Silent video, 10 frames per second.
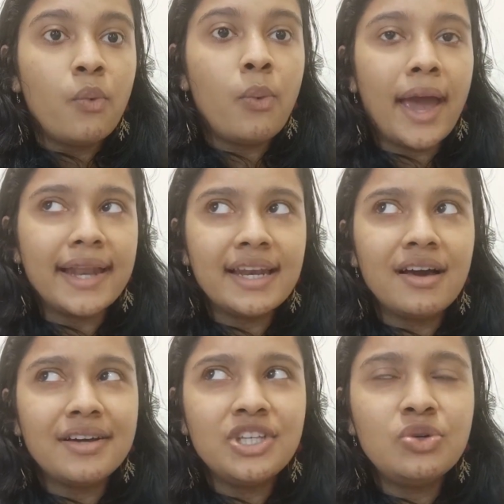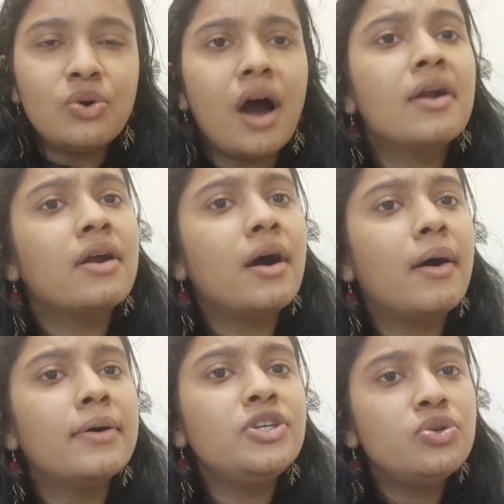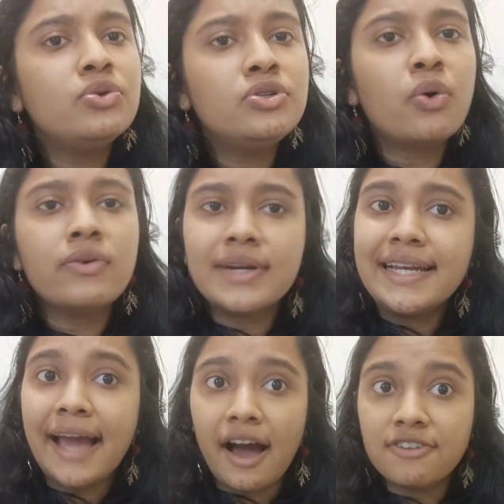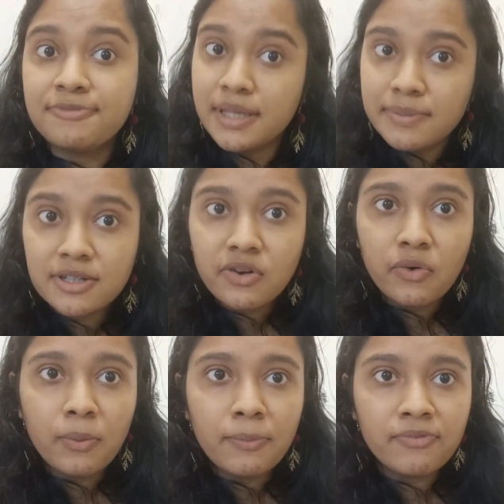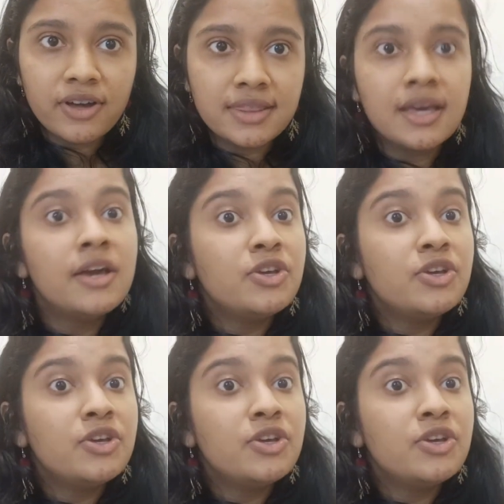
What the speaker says: when you don't really have people to room with.